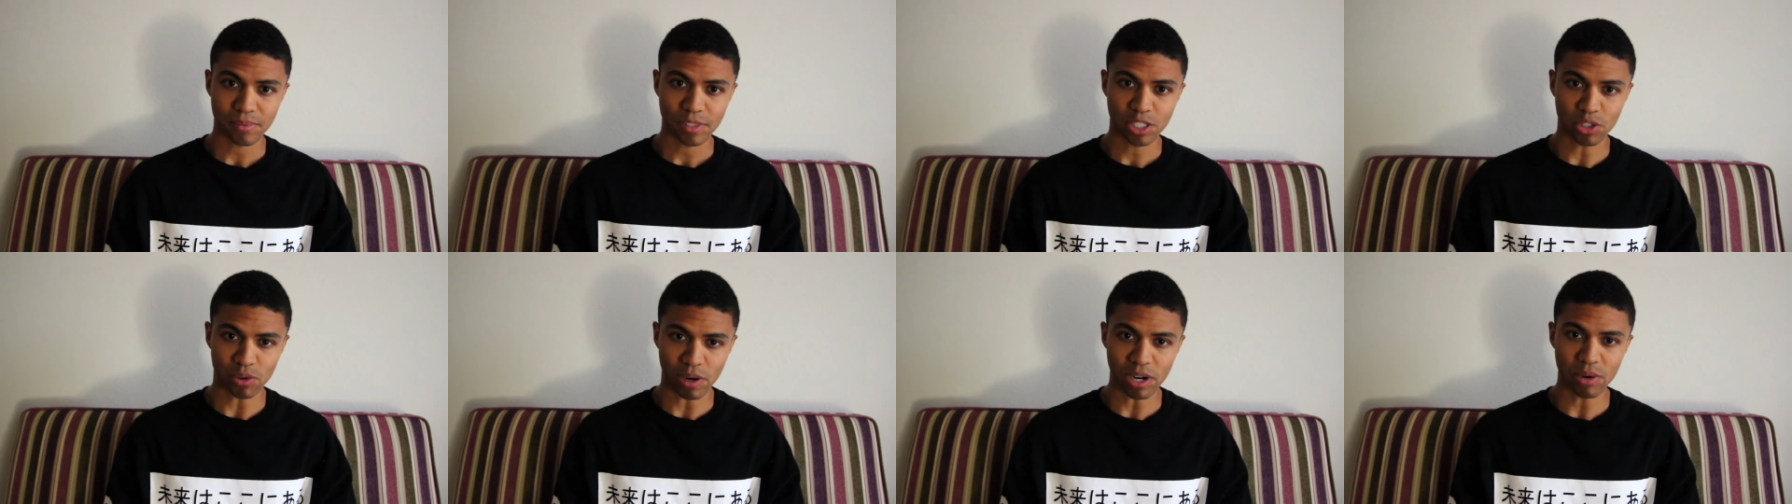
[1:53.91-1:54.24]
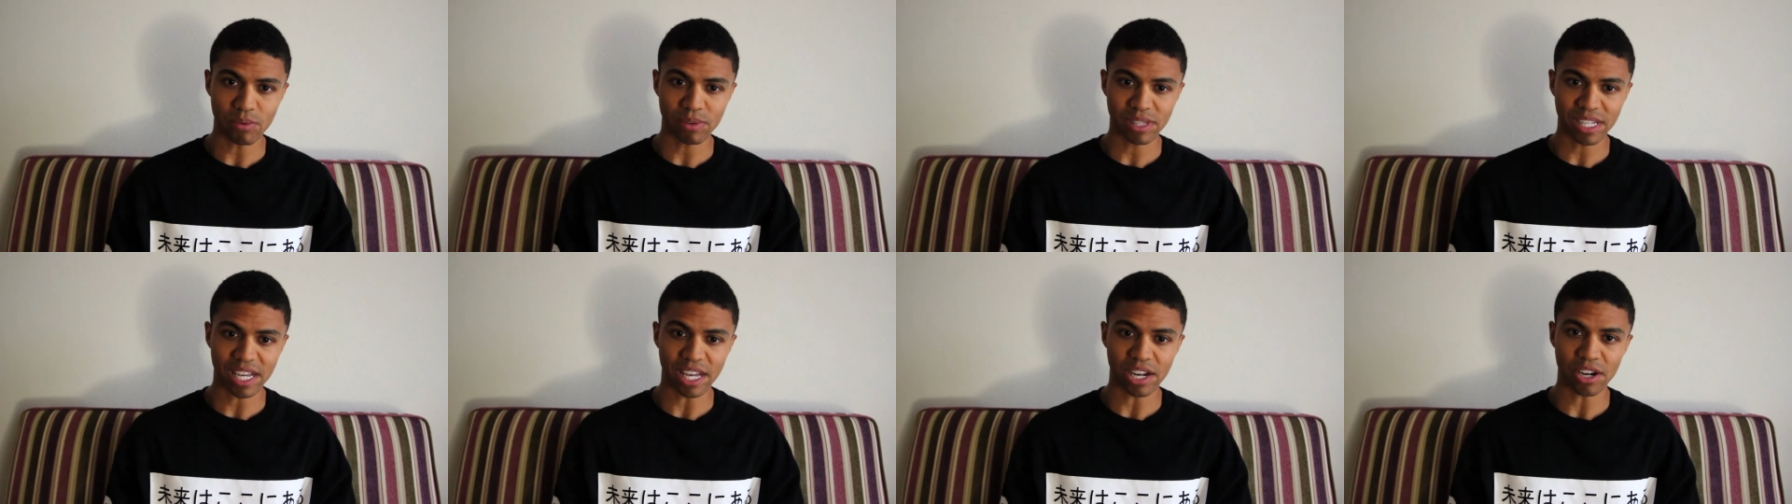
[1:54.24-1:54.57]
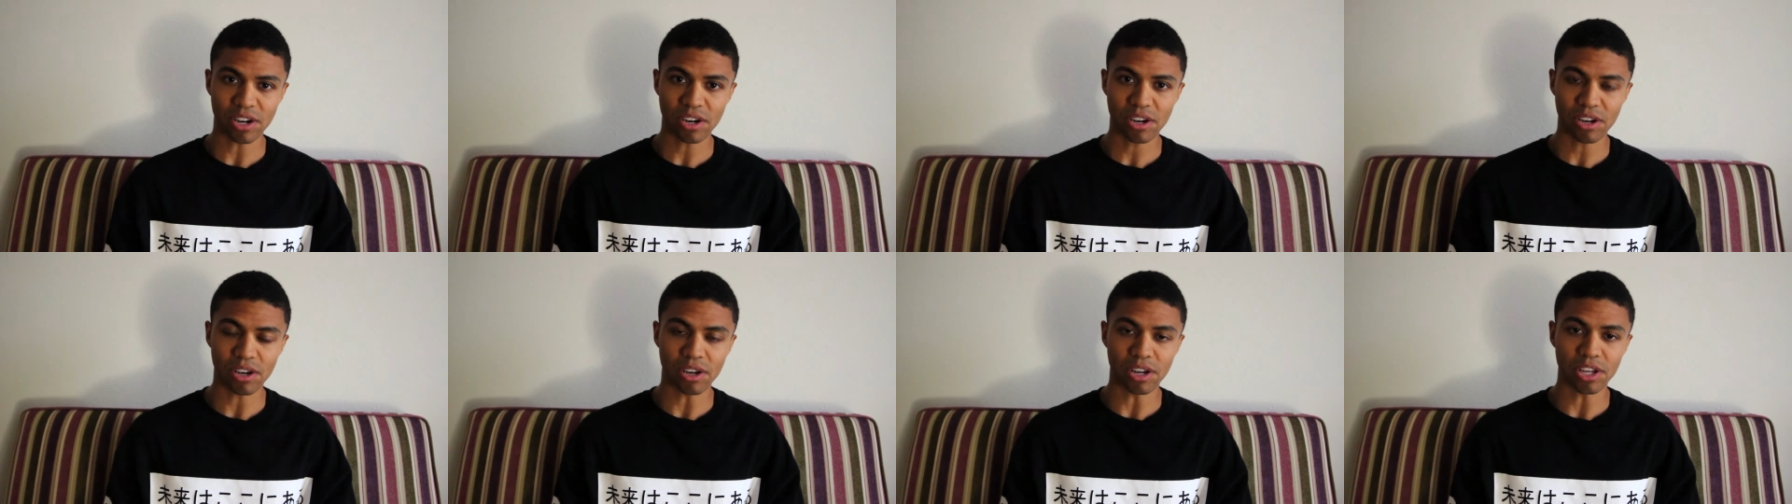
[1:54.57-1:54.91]
credit related
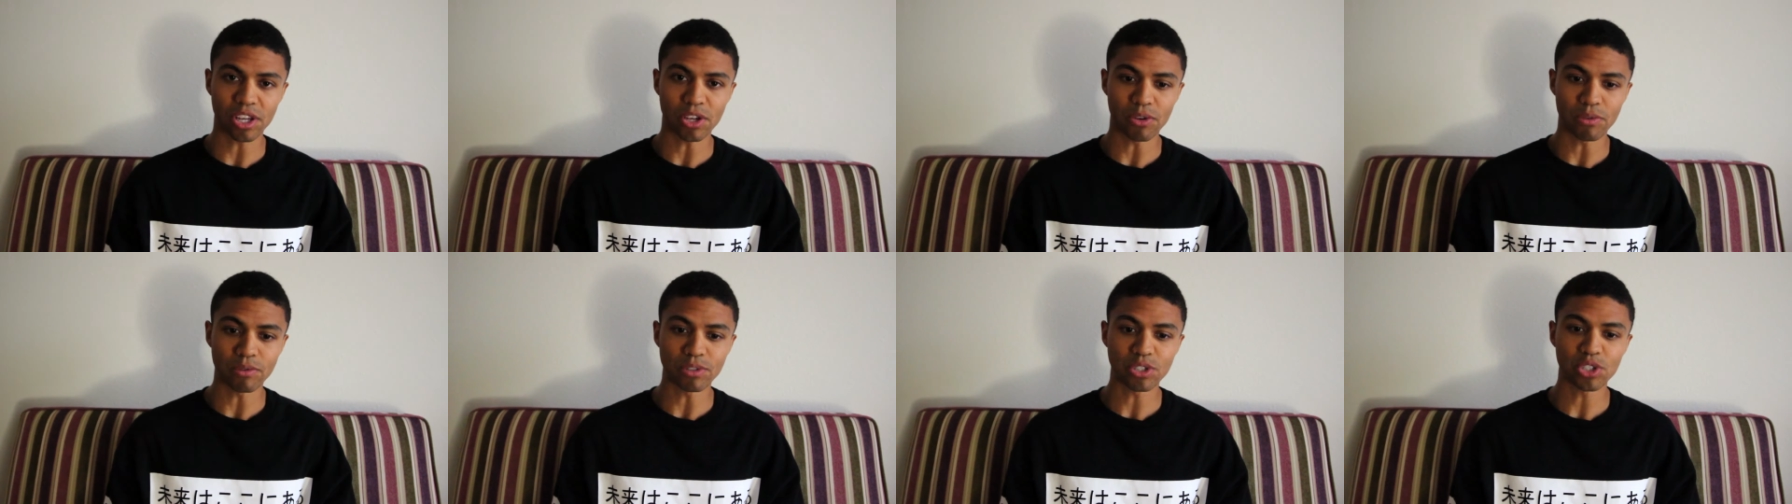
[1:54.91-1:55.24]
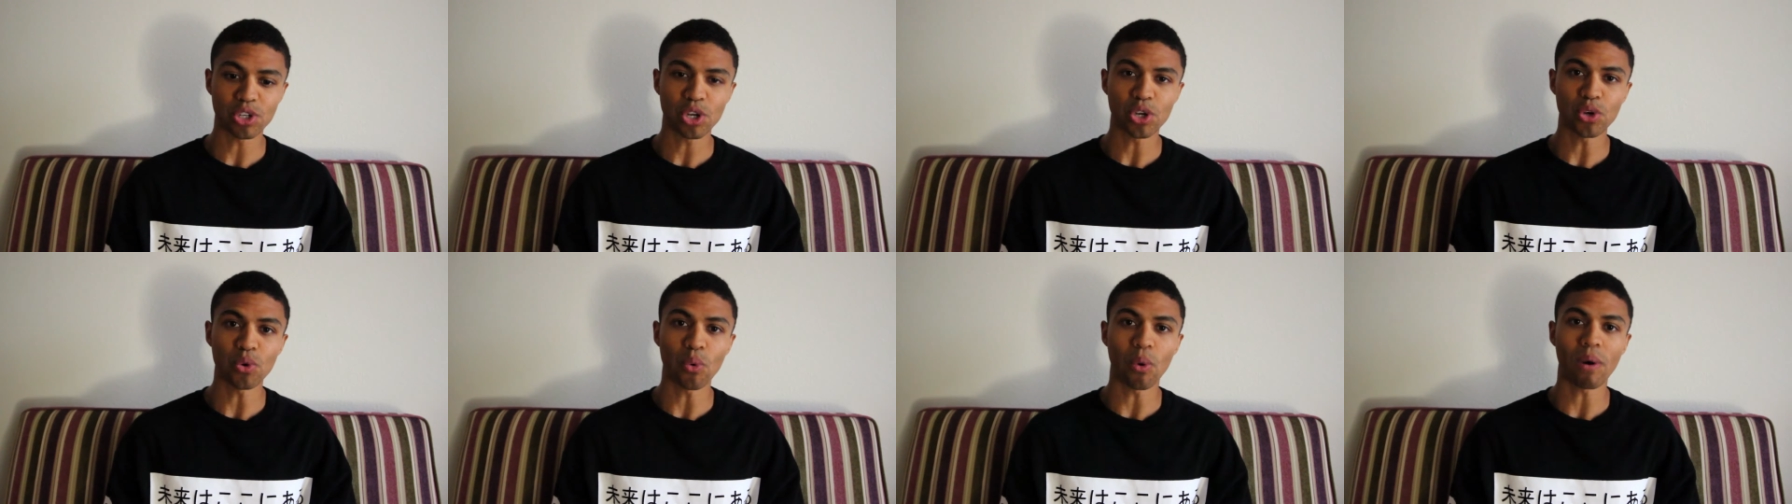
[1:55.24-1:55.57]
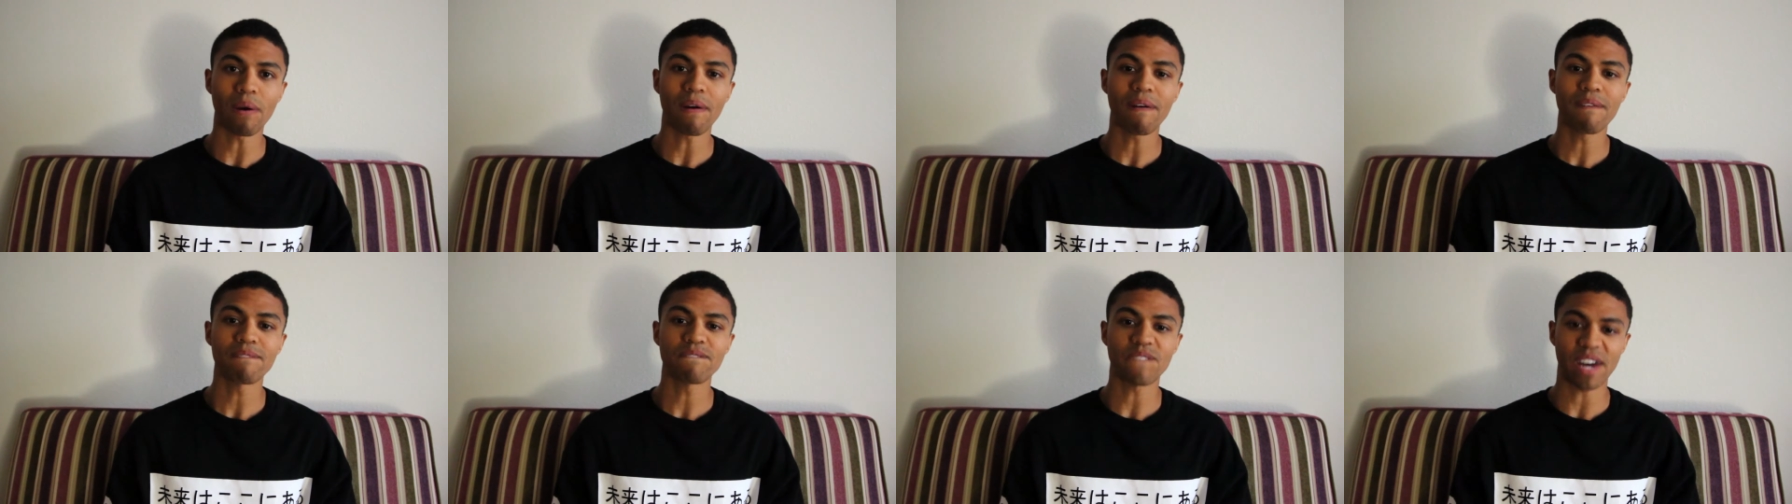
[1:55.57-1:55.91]
are gonna use your
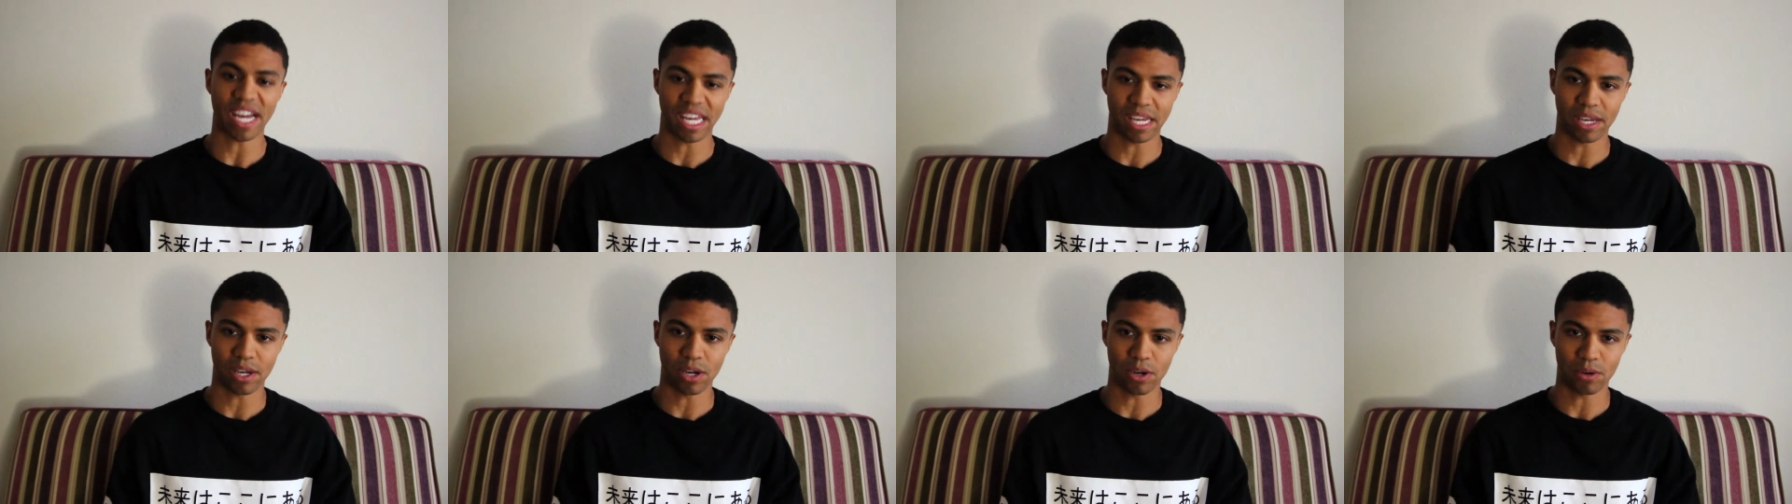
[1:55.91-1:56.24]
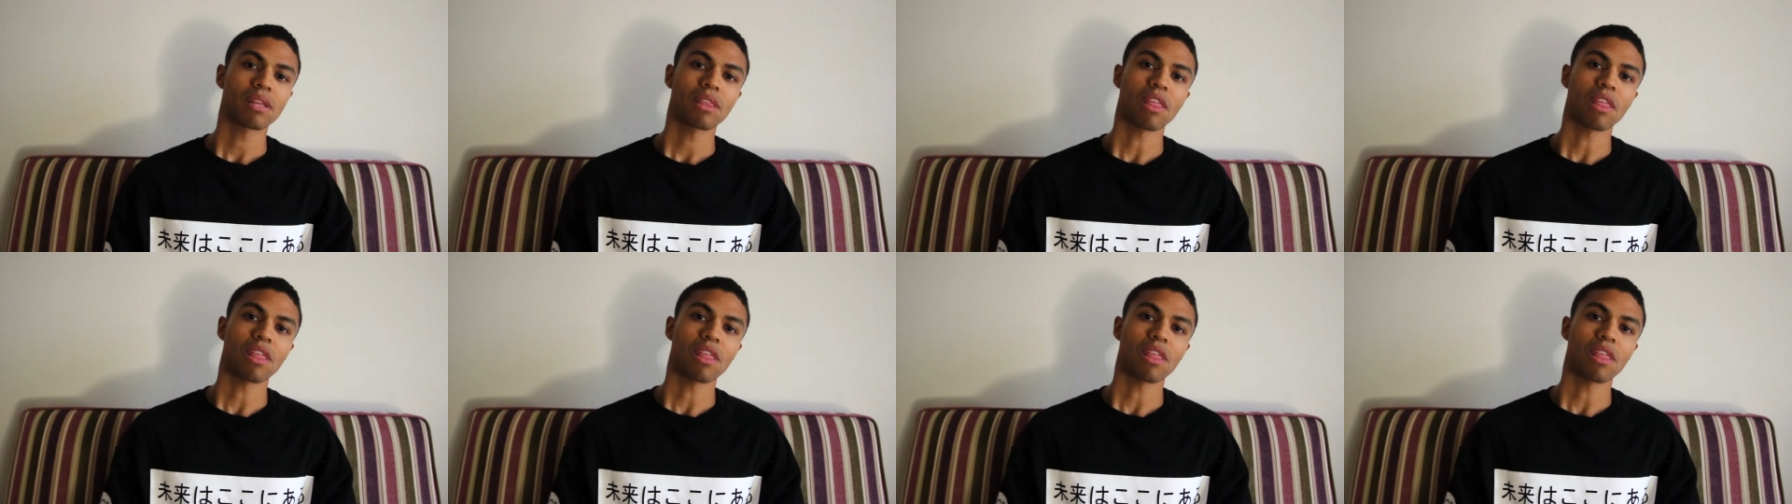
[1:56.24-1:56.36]
FICO.